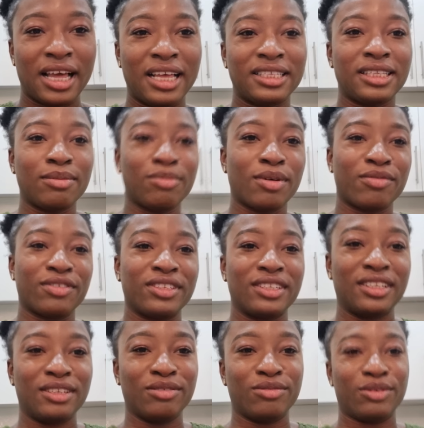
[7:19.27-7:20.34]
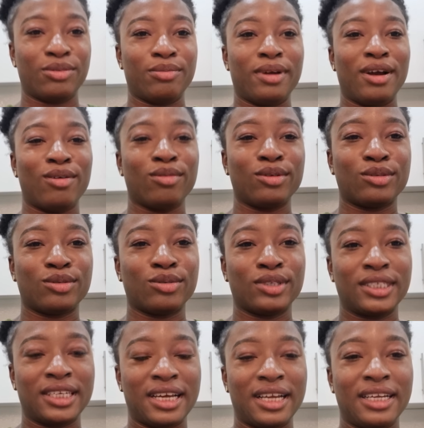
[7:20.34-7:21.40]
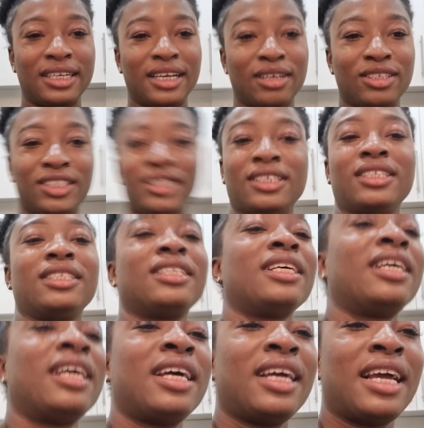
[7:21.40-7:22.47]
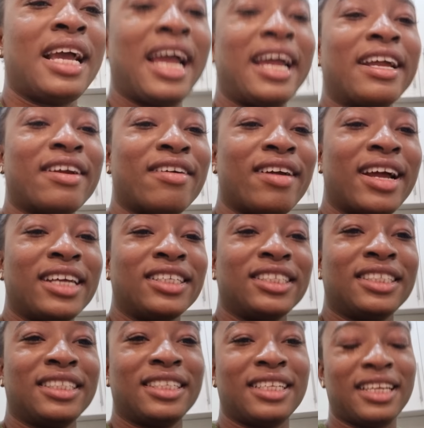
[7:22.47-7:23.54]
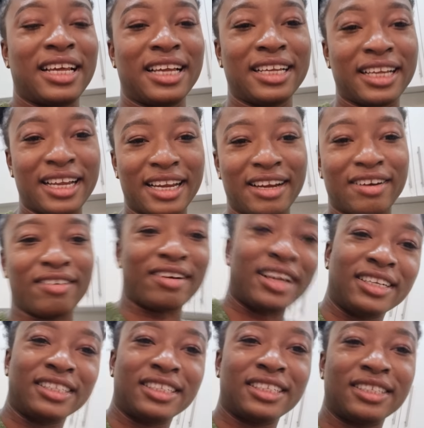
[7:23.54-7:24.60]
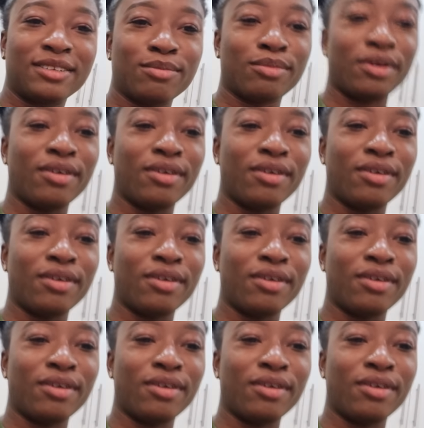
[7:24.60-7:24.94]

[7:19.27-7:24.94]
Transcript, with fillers: i slept off in the living room i was so tired i just i crashed like crashed